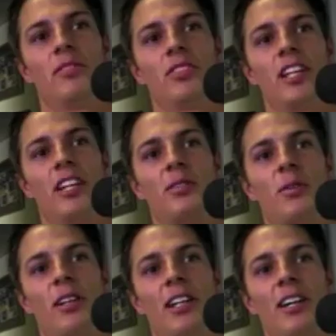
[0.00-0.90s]
I think we should Get
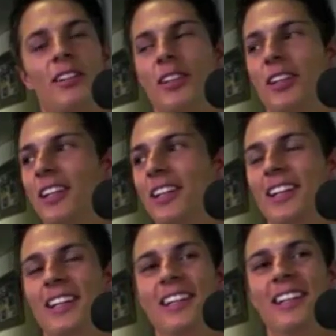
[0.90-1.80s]
be invited.
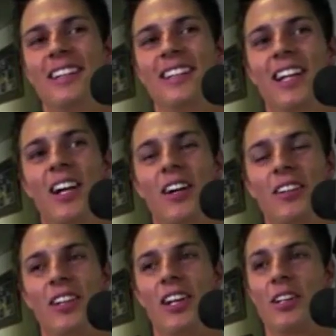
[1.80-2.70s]
About time. Yeah.
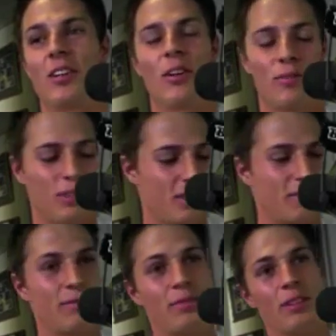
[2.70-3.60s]
yeah. No, ah, but you're
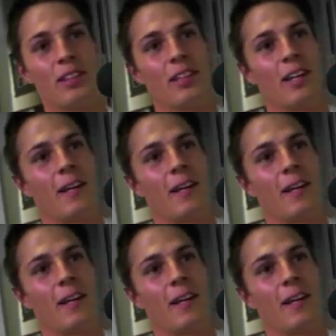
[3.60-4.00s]
one of the few